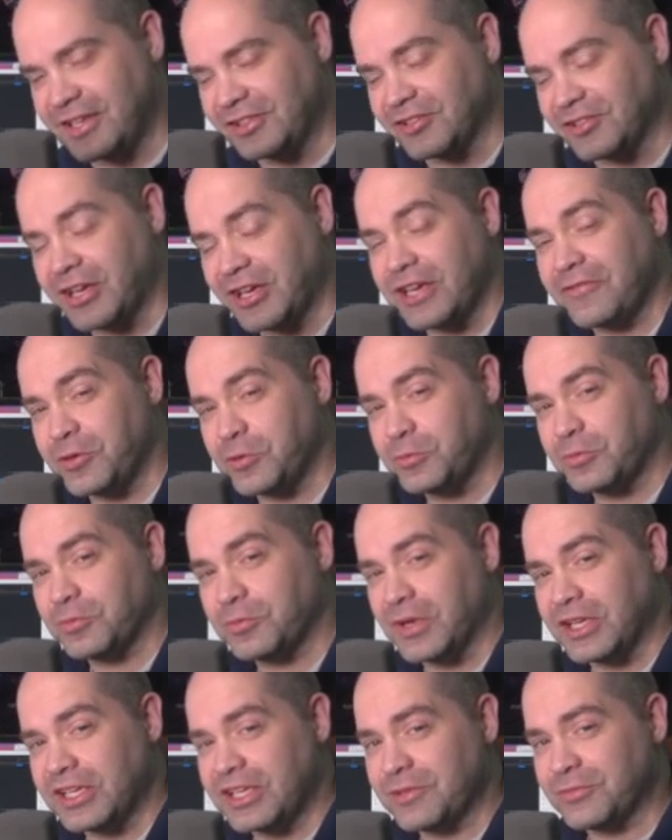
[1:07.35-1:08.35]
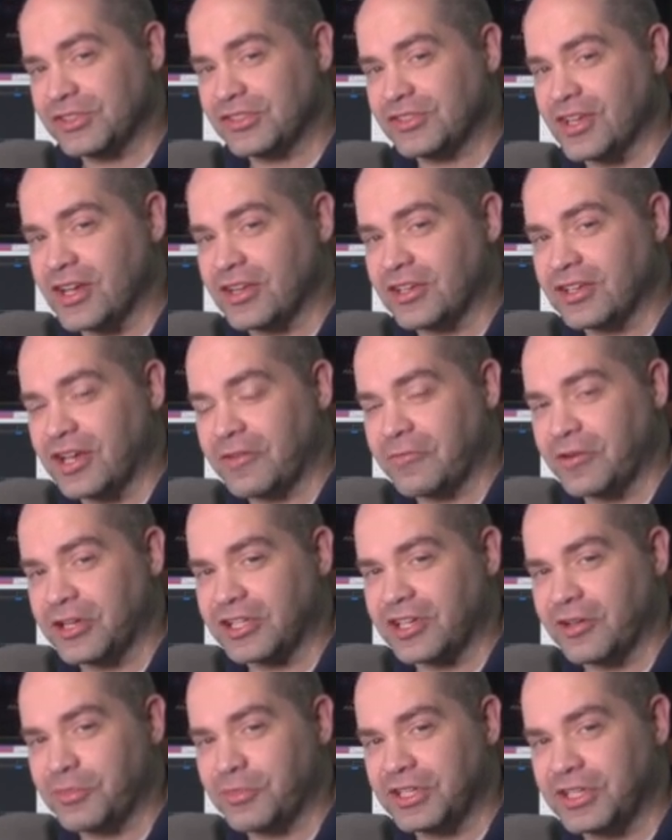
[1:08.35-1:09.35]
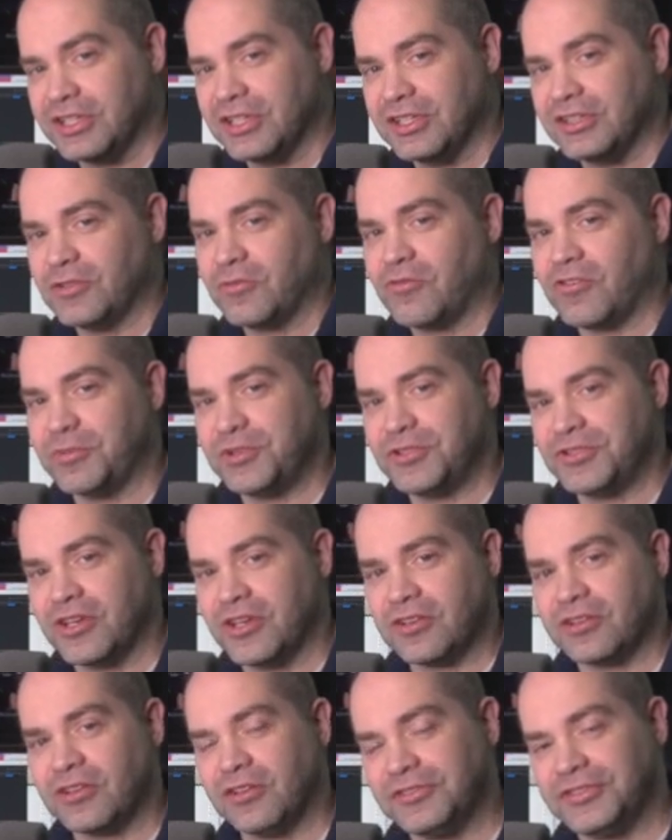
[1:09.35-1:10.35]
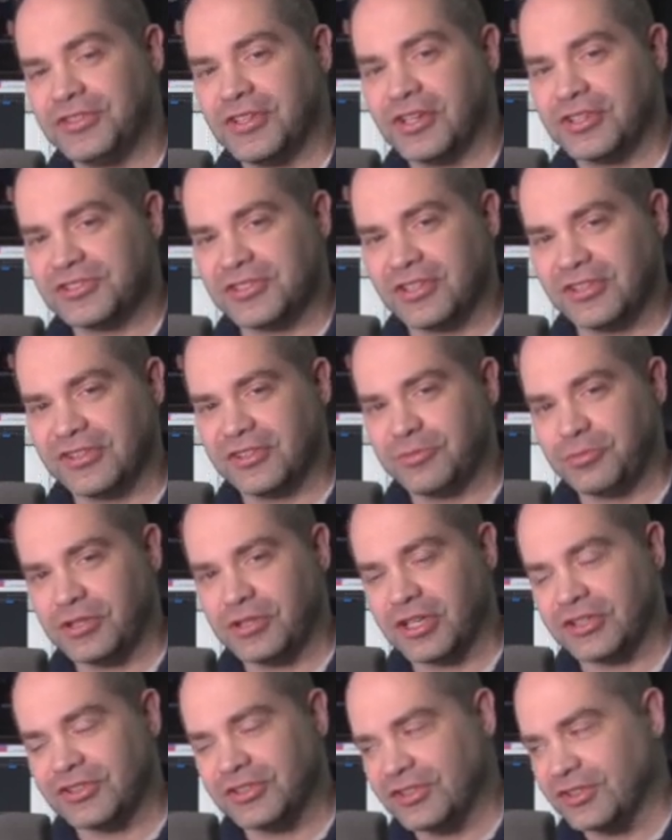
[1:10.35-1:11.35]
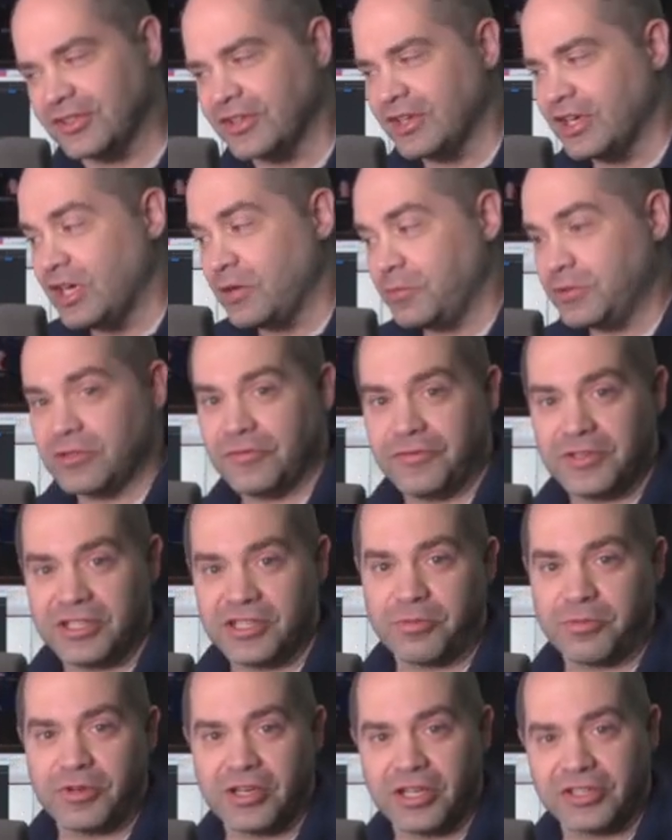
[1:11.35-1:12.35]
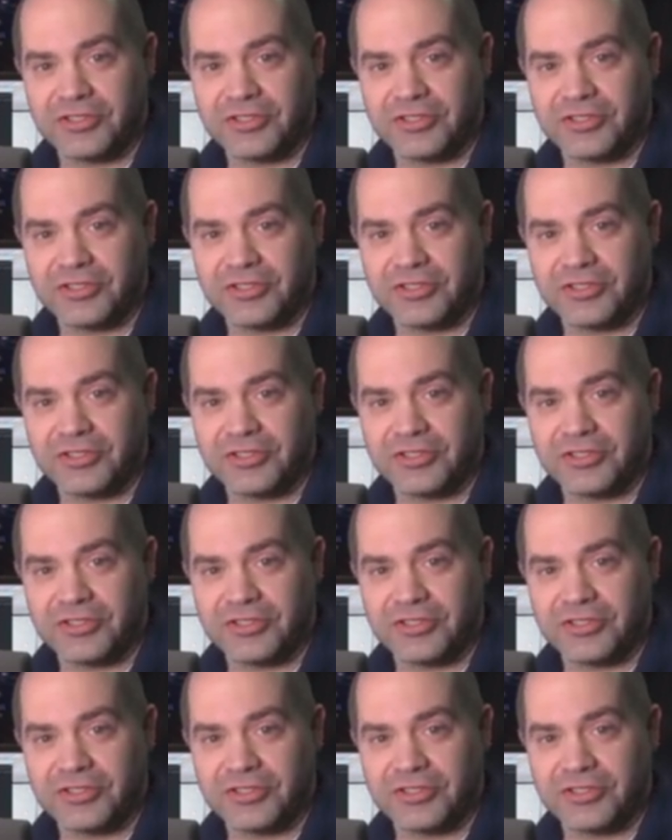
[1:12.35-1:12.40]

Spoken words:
So, hey everyone, my name is Doug. I run a company in Orem, Utah called Doug Johnson Productions. We do video production.